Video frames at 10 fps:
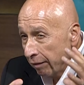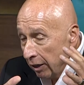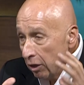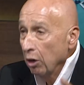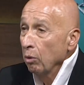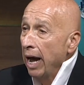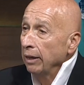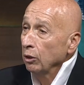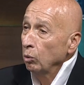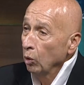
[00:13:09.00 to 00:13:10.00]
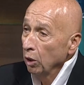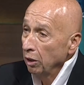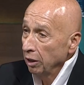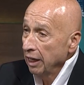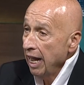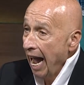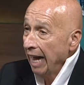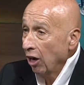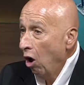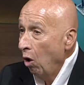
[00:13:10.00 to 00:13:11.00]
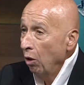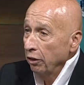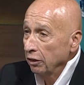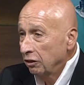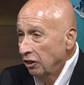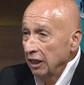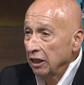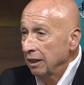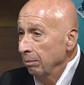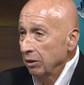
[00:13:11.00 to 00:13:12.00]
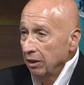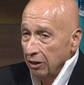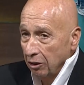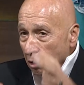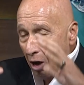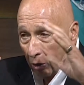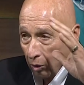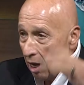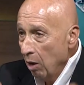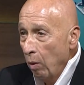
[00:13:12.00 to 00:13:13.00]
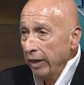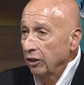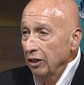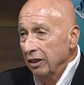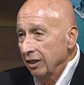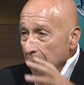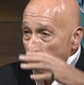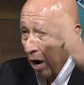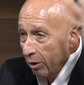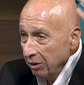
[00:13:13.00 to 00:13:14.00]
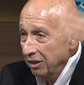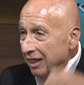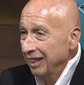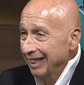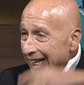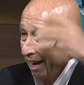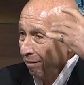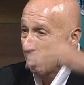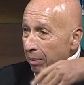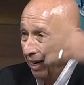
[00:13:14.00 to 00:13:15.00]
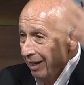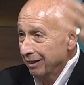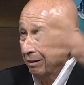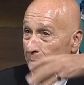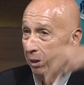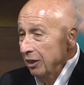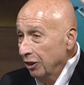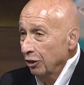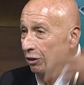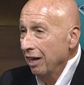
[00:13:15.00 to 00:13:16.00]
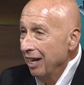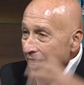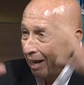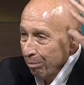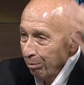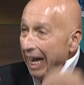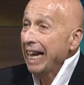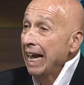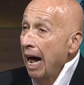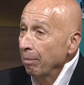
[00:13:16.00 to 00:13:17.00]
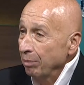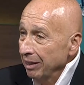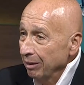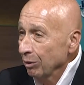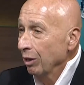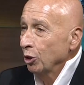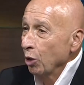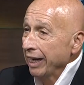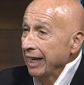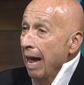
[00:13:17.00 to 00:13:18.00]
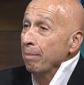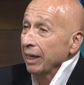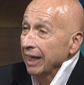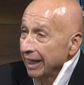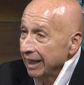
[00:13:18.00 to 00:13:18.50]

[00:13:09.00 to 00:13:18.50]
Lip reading: I look around the world at all the systems, the so-called Western democracies that everybody has been playing up and trying to emulate